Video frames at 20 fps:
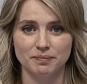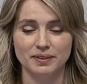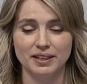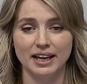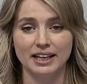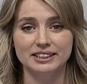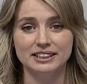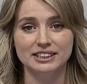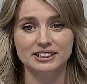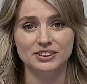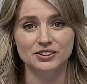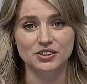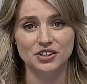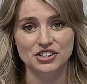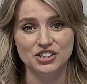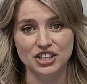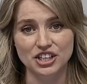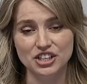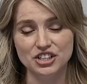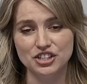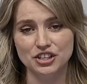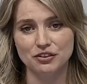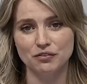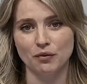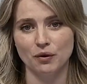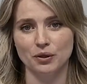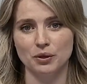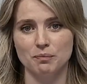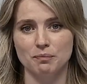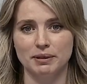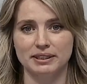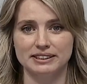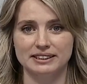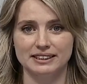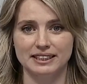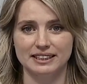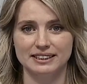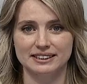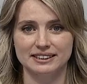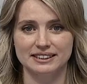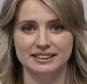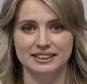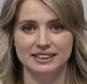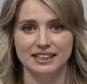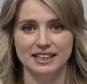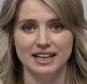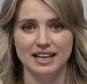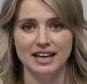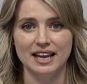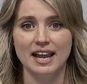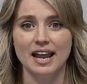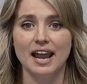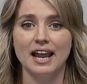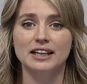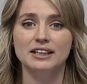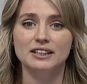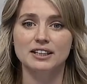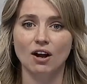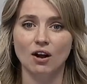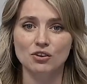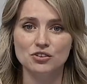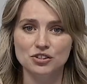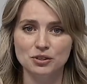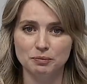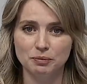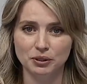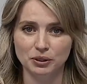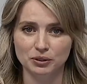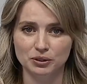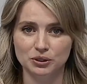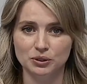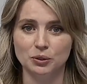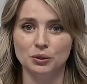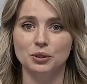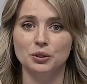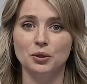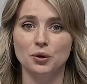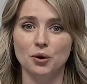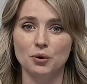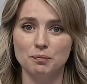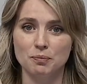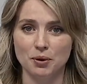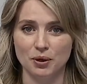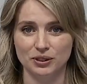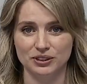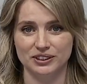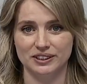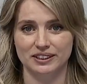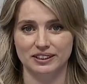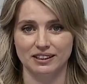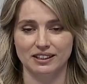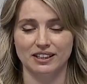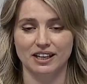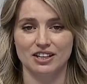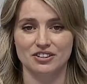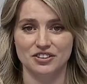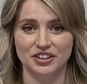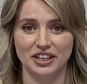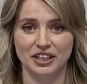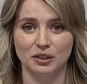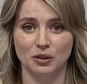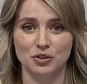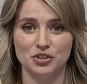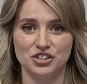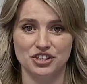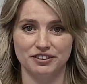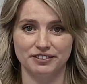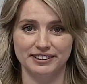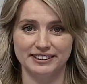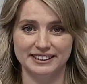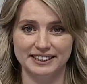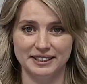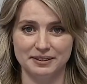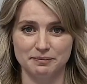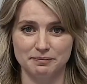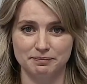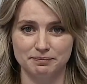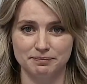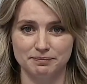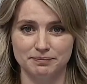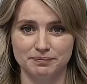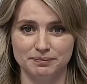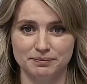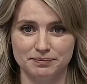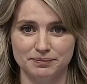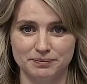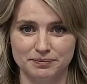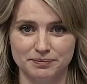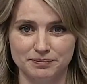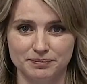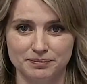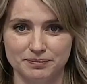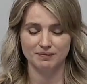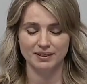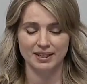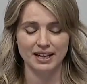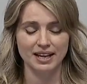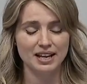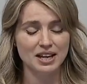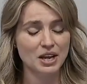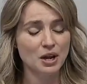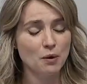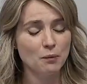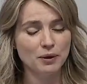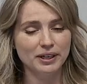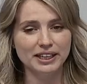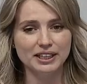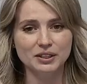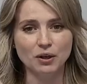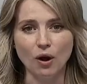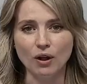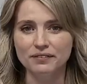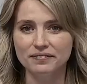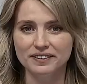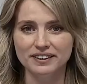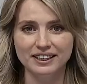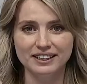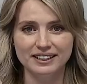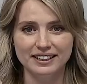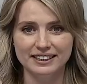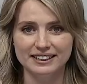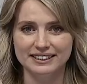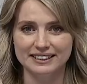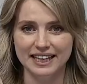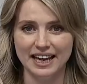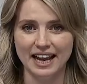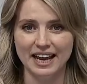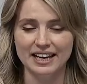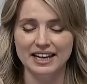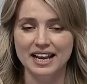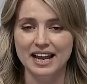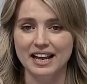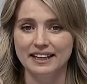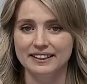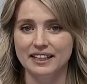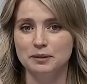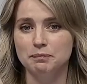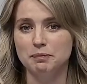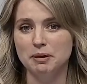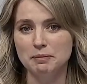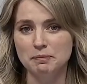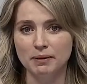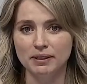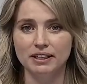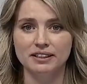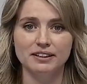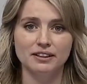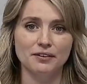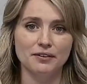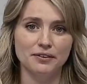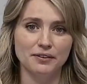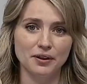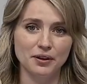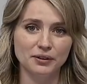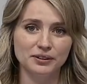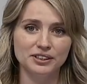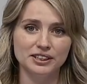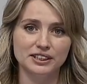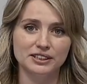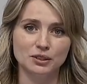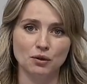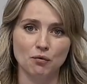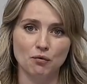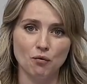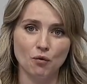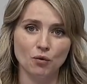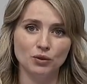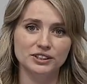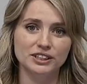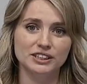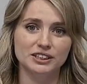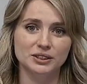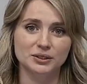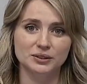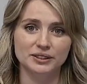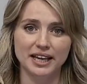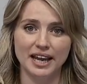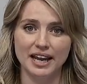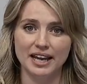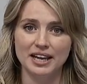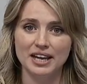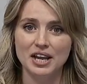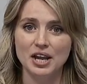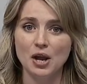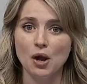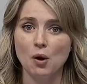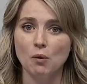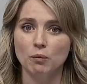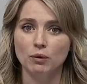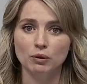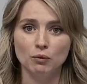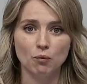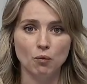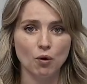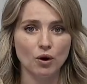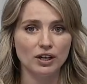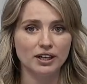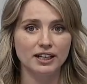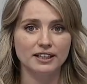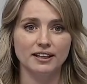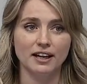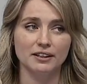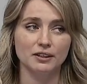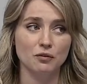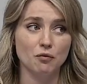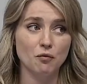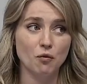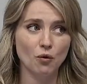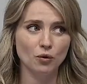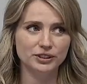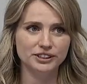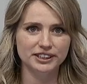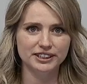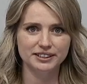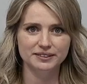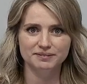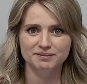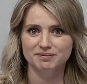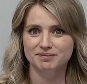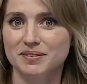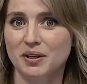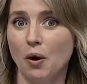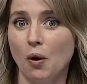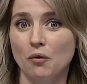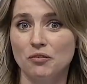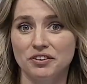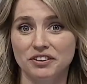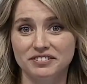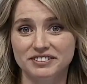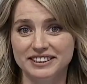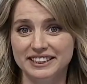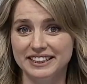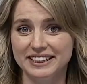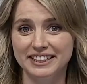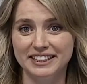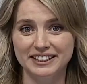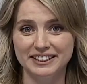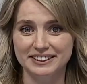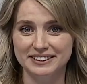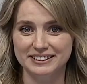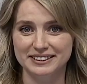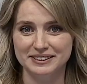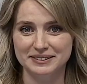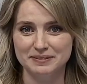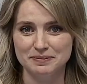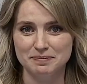It is strategic for your business and contributes to your personal career longevity we can confidently say that people in their 30s or 40s today will work another 40 or 50 years.